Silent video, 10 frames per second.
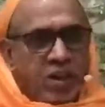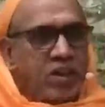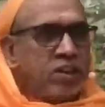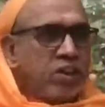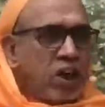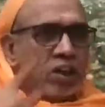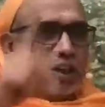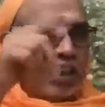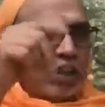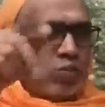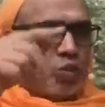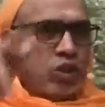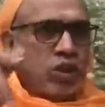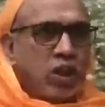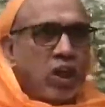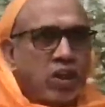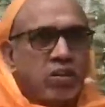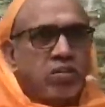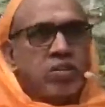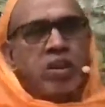They call it knot, K-N-O-T, knot.